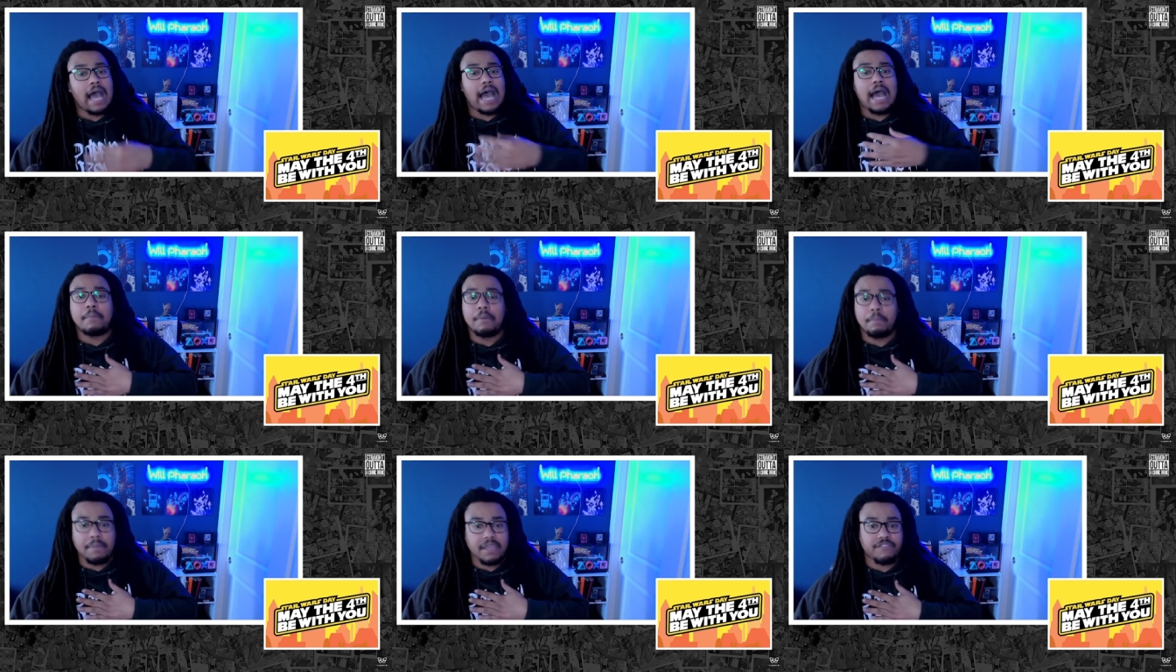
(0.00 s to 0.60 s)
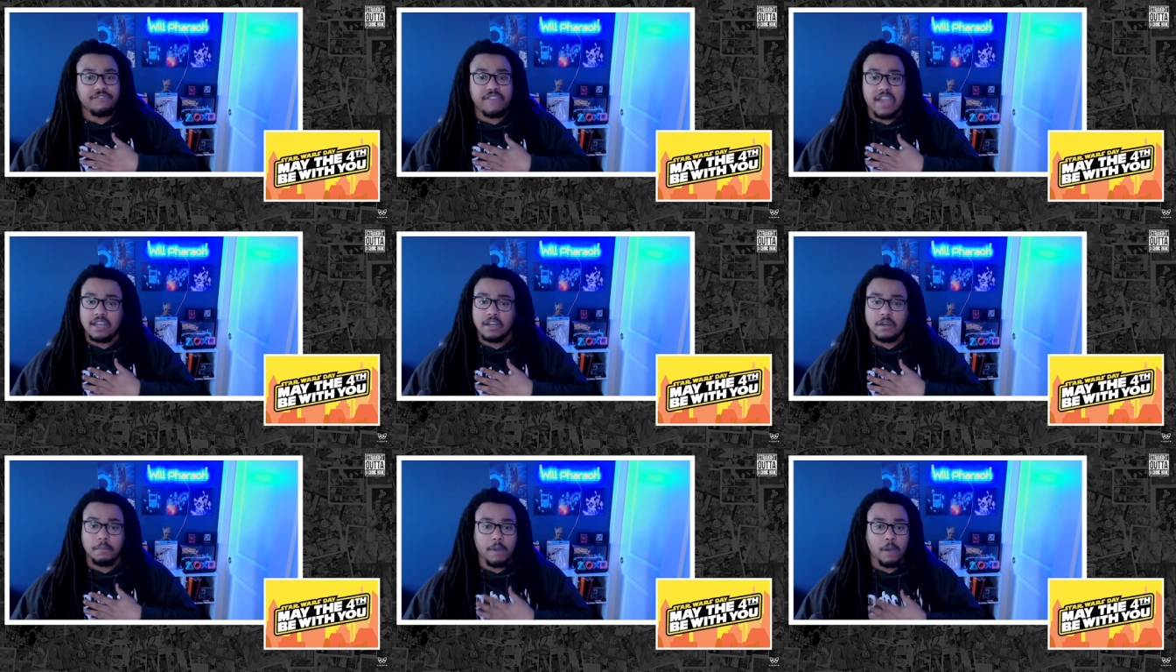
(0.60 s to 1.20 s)
I'm a big fan
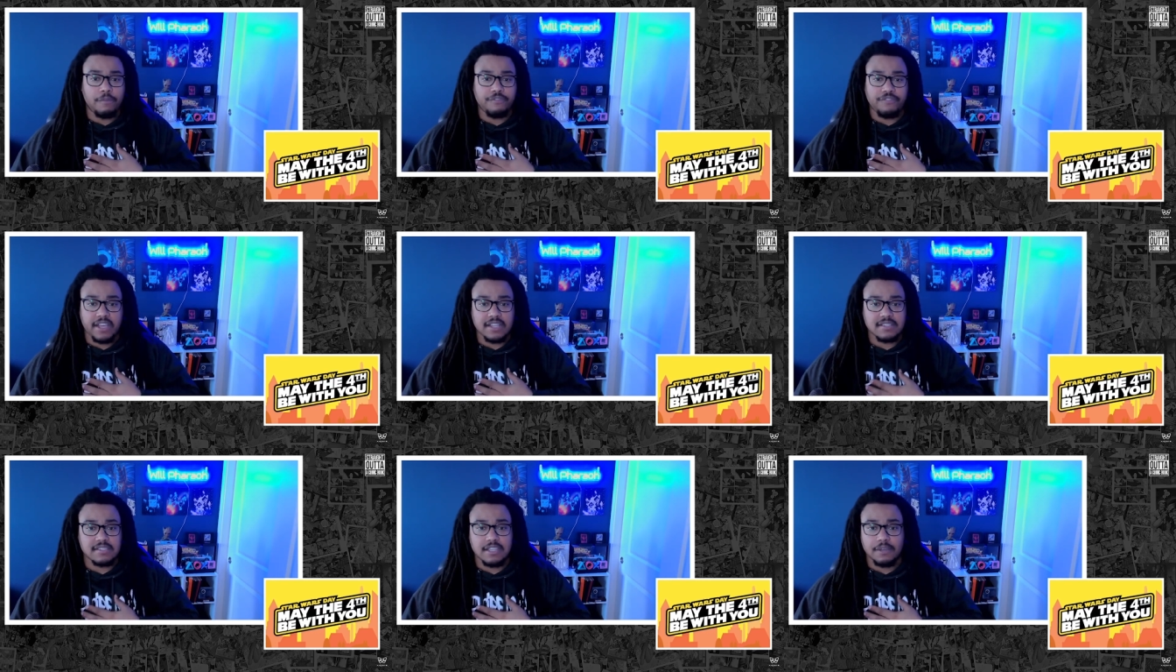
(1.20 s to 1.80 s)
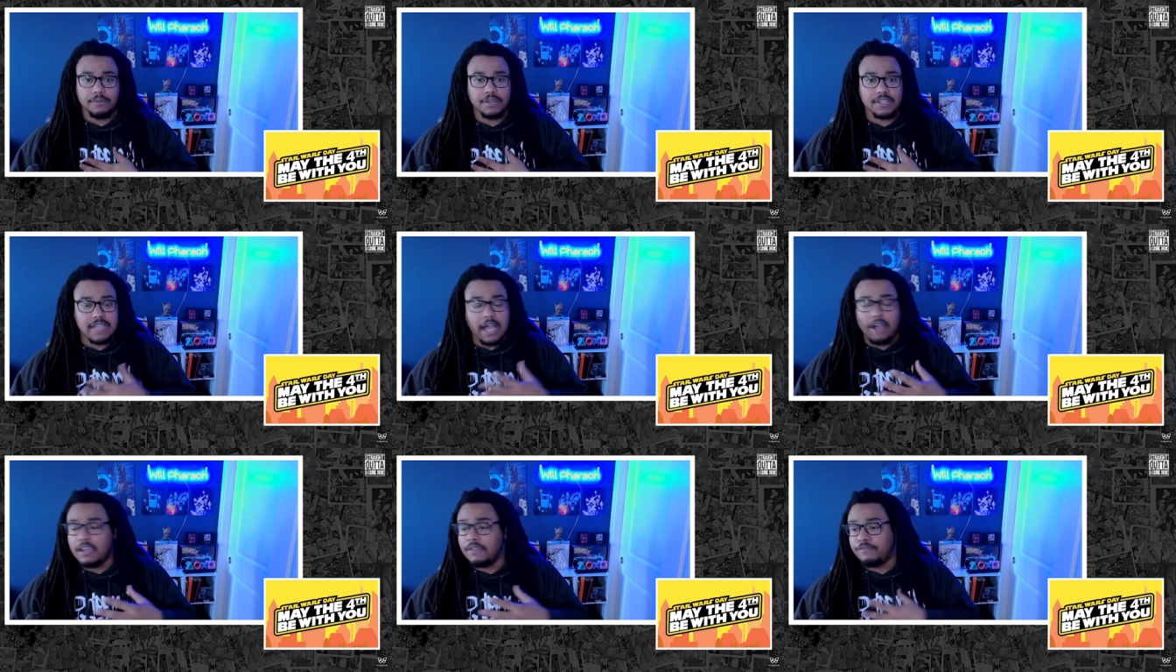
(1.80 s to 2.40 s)
of the Boba Fett series.
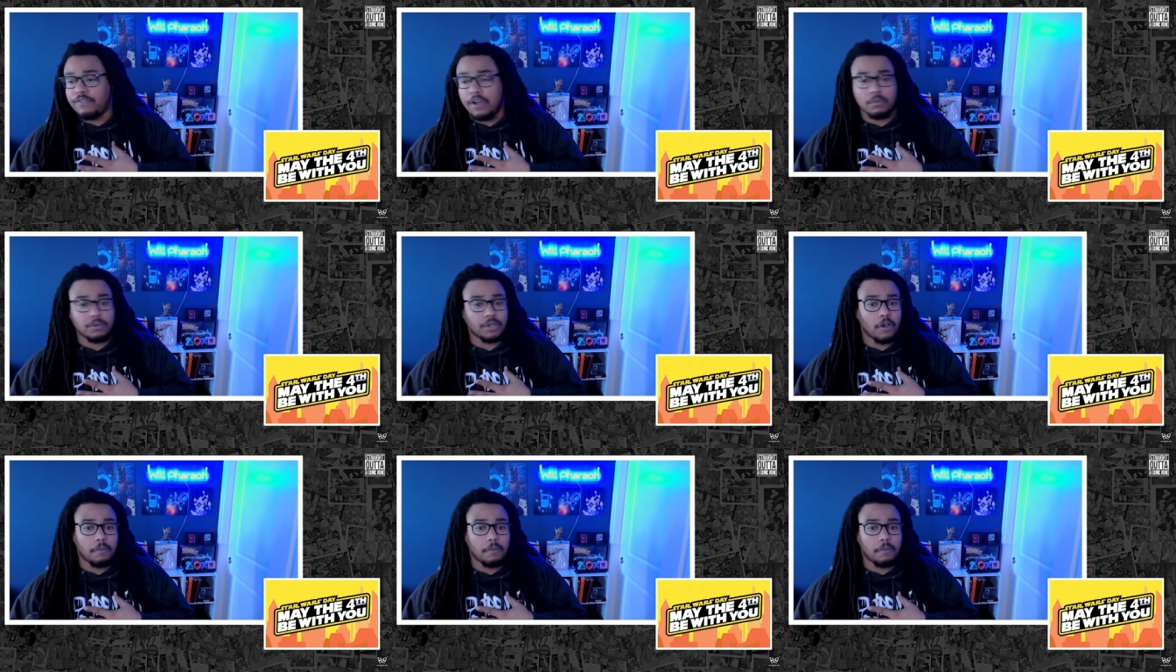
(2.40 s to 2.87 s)
I don't give a fuck what